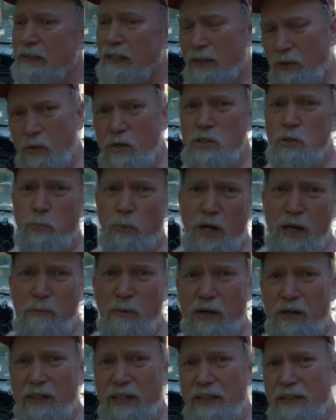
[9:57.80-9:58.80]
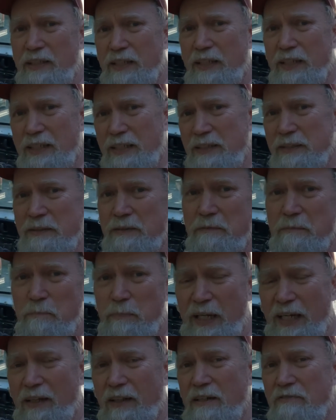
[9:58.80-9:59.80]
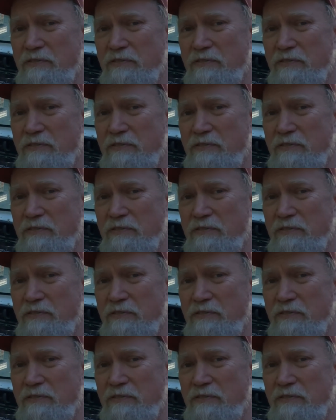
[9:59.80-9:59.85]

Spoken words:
and of course the pry bar to get the panel